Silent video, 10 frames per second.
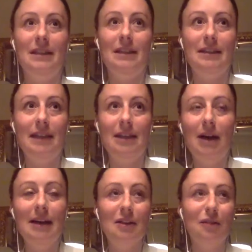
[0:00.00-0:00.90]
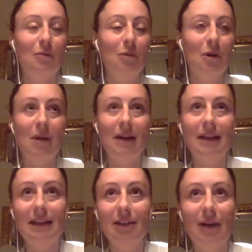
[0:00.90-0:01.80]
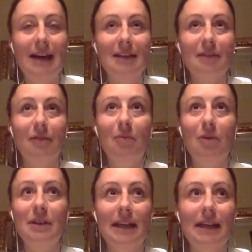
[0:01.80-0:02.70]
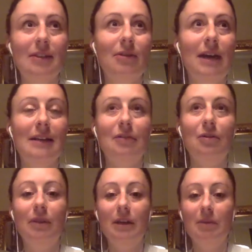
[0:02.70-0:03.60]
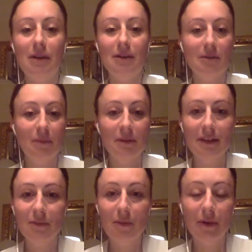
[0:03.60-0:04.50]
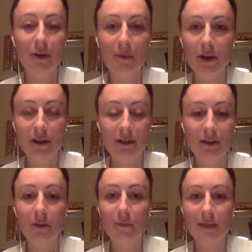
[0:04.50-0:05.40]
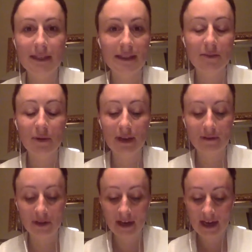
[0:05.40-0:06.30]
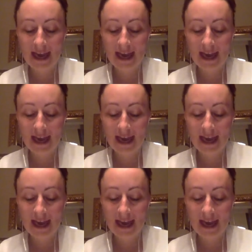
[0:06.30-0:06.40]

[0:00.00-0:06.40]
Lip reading: Let's say you ask for more money, you ask for more sex, you ask for greater possibilities with your partner, your business, whatever.